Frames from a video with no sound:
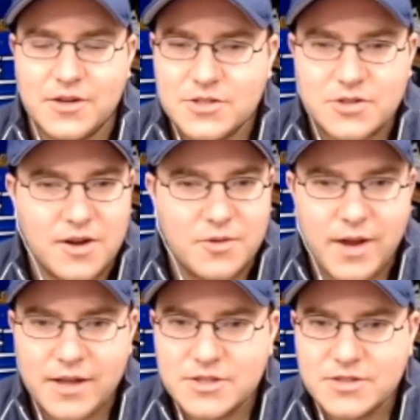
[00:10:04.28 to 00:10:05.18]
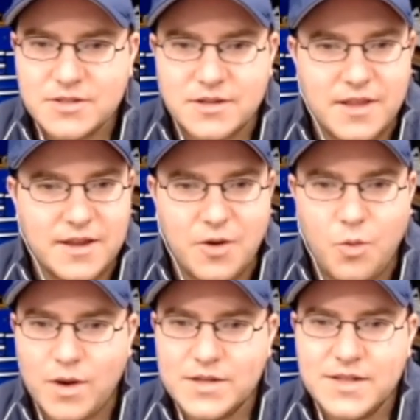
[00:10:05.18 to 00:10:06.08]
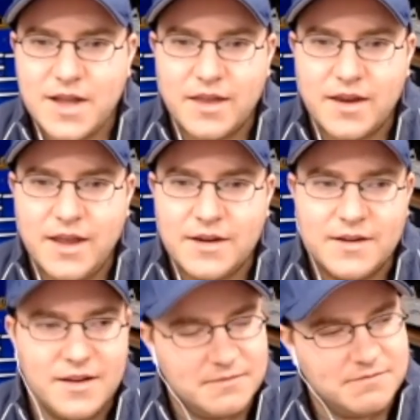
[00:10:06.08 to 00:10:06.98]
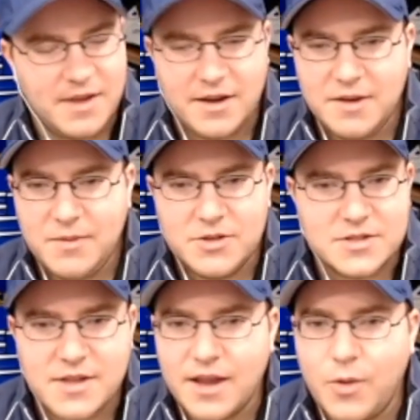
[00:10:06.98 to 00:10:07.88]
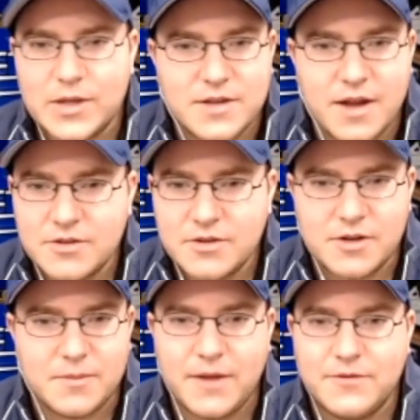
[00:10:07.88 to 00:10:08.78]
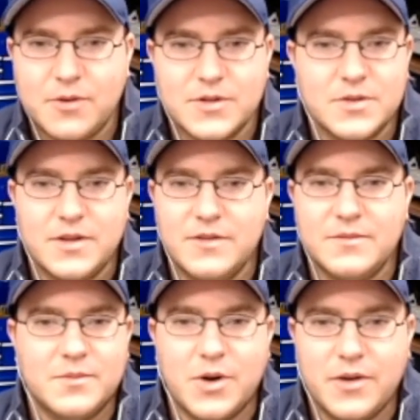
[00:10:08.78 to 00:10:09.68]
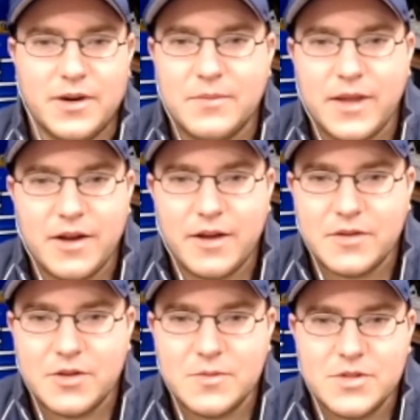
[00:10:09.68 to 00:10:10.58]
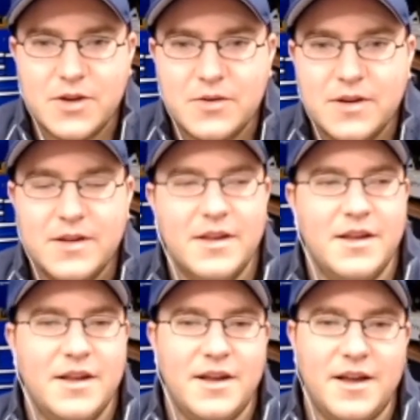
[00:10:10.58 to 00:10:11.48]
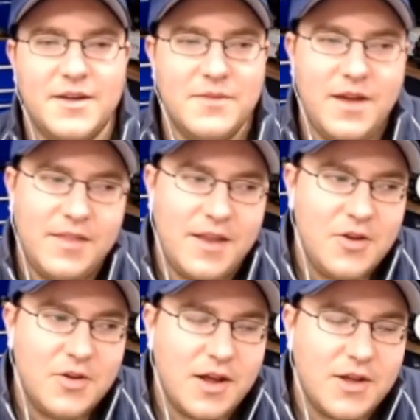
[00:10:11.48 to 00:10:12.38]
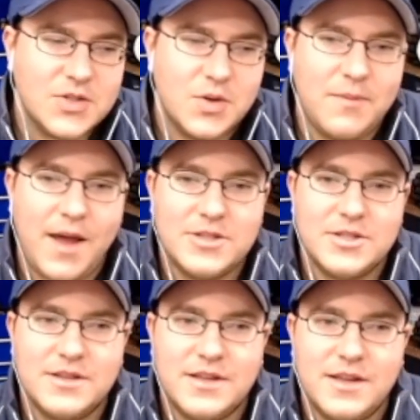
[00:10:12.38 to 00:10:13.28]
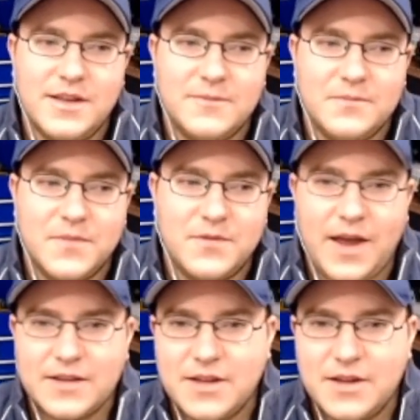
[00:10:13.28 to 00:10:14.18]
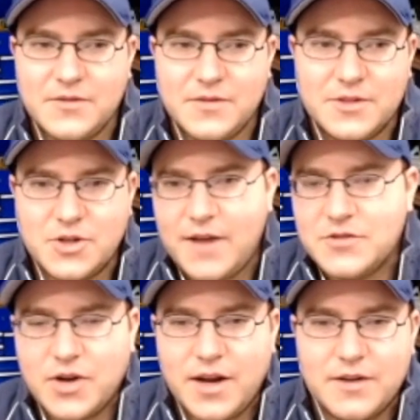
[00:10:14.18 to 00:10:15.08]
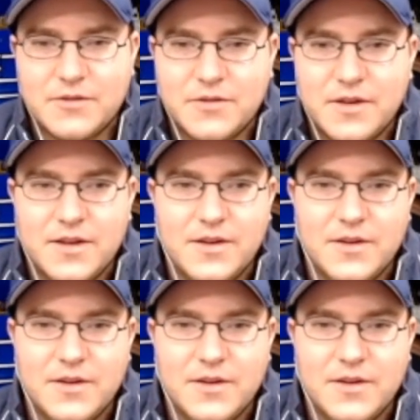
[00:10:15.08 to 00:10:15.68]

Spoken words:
a good strong wedge and they get one solid hit, they could be just like Witch Doctor or Bite Force when they've broken a blade off a tombstone. And then you can also imagine the fact of the drivetrain of